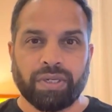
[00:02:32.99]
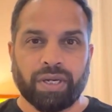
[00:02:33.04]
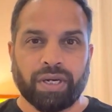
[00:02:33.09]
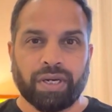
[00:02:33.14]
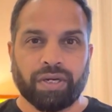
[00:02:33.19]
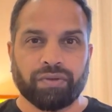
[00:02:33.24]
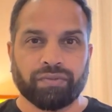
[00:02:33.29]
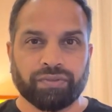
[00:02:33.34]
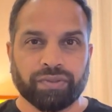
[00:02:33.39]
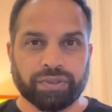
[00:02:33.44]

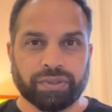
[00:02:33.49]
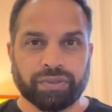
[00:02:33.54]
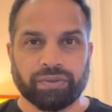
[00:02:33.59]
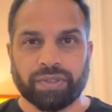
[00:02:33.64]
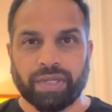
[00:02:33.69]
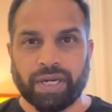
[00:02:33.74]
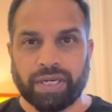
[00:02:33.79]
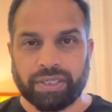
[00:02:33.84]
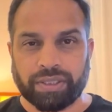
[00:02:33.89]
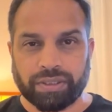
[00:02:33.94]
and further to
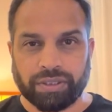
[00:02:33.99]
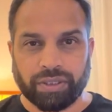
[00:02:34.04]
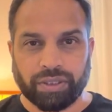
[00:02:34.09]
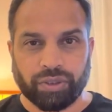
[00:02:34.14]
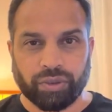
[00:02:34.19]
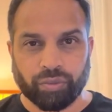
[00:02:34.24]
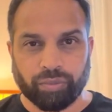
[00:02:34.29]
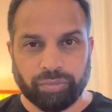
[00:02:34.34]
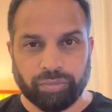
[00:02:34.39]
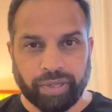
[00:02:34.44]
that,
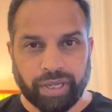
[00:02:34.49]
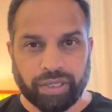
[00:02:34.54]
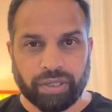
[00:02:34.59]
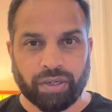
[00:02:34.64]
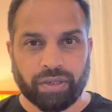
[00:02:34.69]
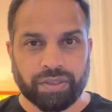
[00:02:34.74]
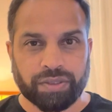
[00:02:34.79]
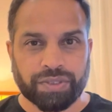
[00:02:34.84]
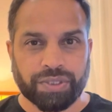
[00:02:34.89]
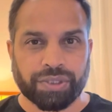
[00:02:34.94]
you make your
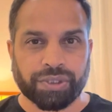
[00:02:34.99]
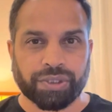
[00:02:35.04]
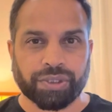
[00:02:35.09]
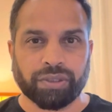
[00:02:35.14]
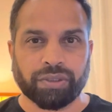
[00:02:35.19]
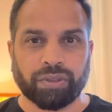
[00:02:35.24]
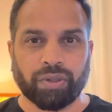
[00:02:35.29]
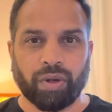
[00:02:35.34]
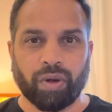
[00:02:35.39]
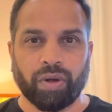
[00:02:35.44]

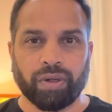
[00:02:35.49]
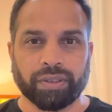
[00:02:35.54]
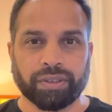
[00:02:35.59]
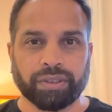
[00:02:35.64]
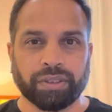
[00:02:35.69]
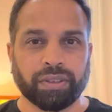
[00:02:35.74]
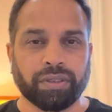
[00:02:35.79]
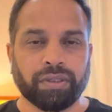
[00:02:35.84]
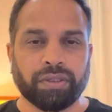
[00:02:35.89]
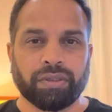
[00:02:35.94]
decision
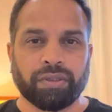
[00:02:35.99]
on,